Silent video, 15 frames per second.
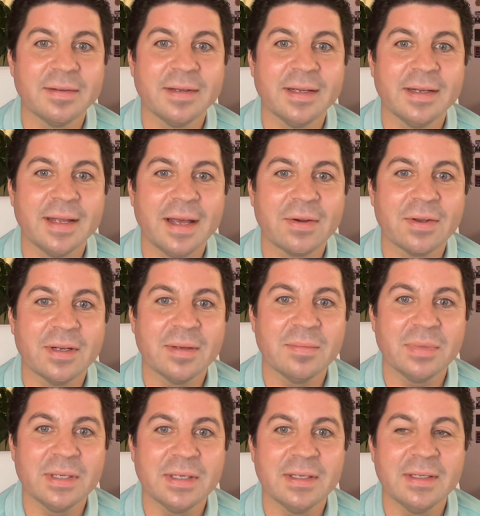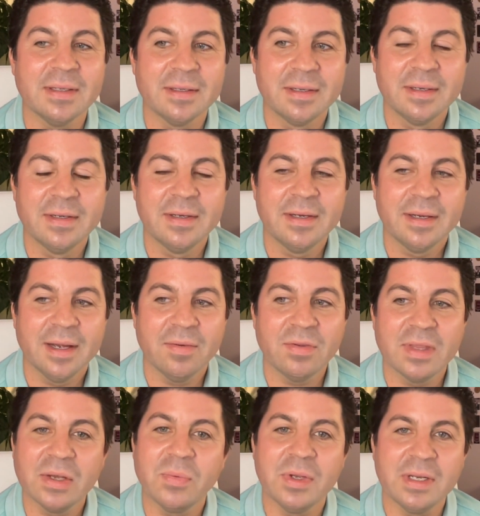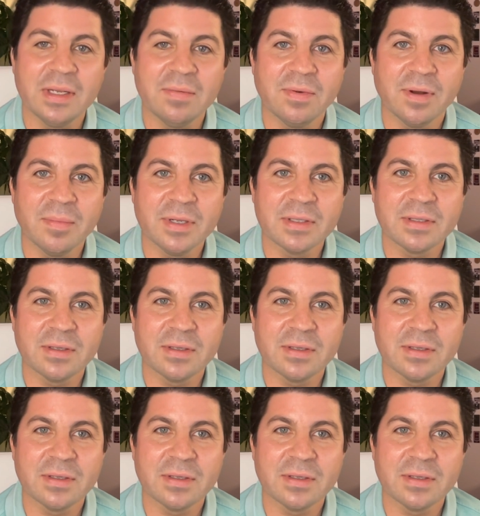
and how can it be everything we need from it?